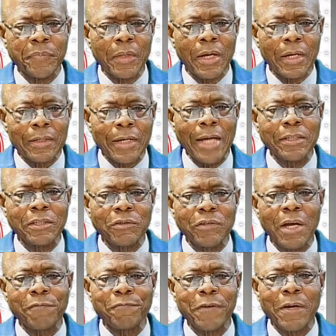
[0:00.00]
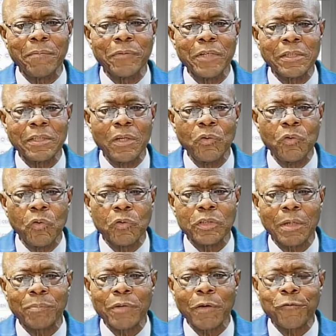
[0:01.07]
Christ reaffirmed this in Luke
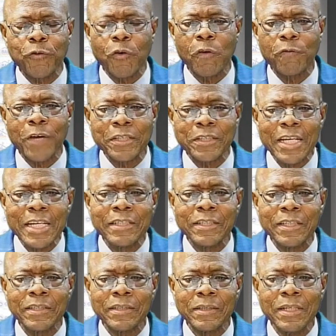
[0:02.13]
chapter 4 verse 18,